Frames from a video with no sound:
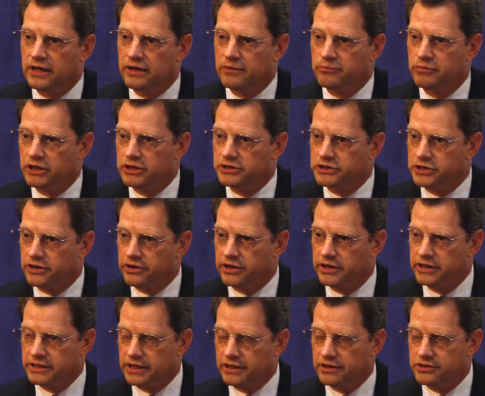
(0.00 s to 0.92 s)
military
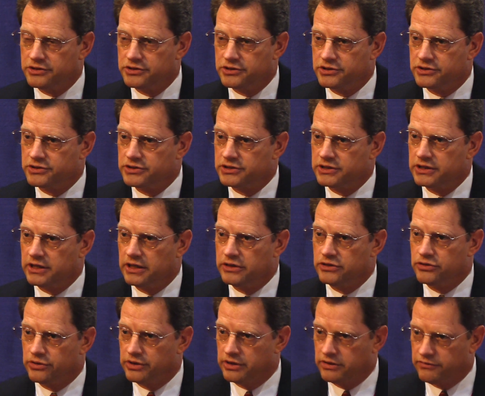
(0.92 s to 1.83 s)
intelligence
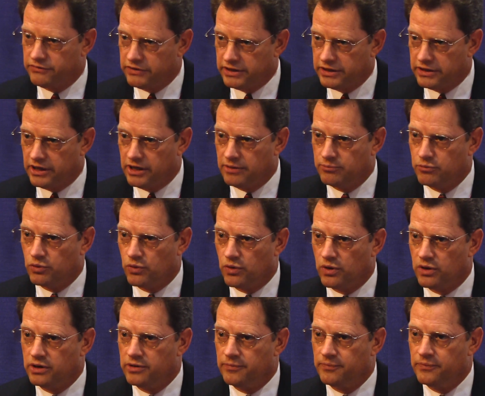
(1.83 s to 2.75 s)
during the Vietnam
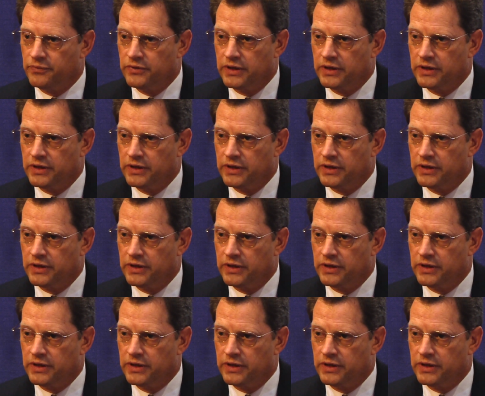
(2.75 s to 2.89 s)
War